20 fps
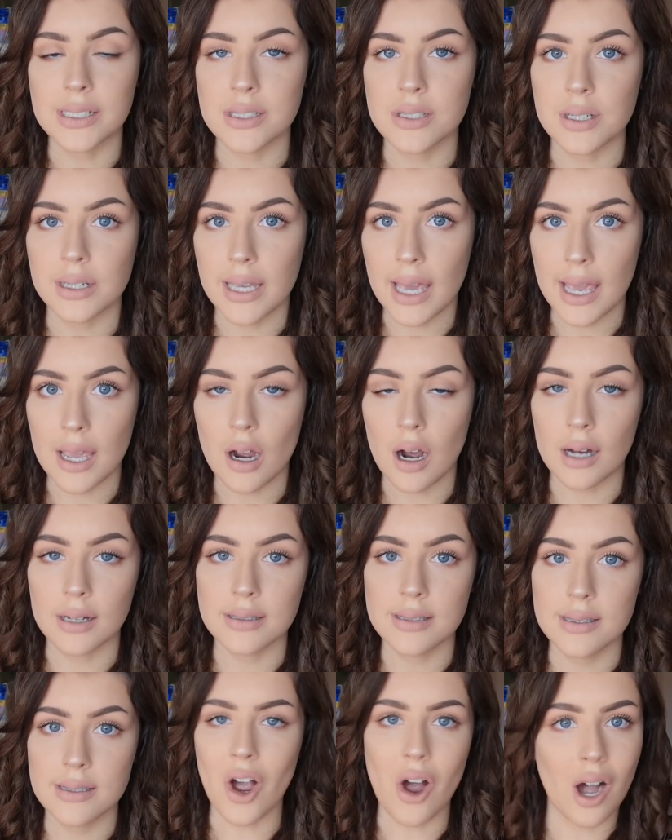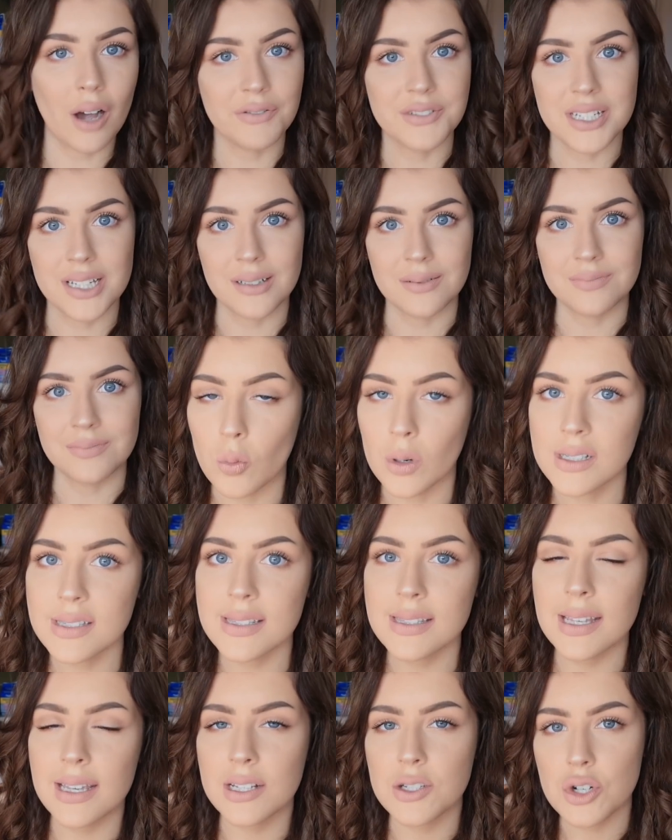into chaos often.
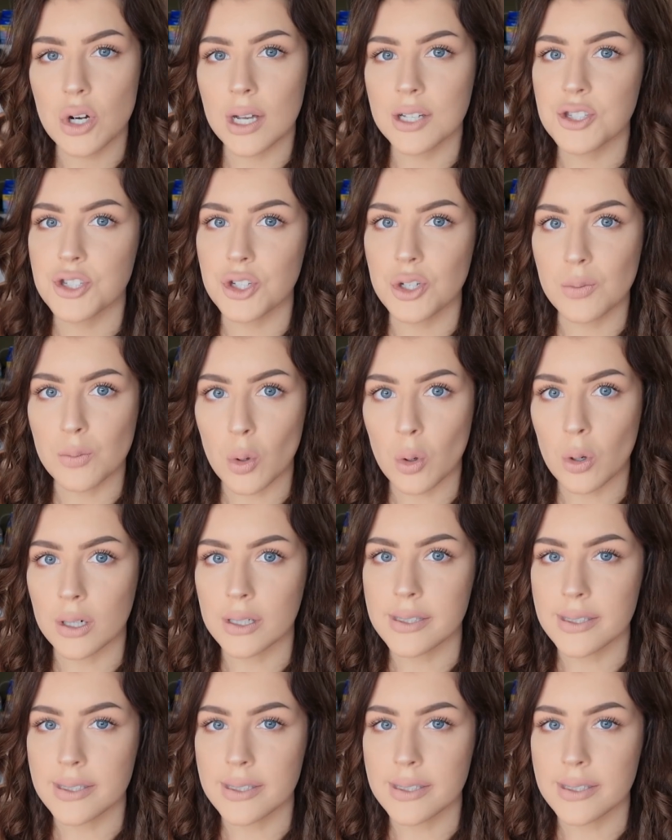Once they trust you more,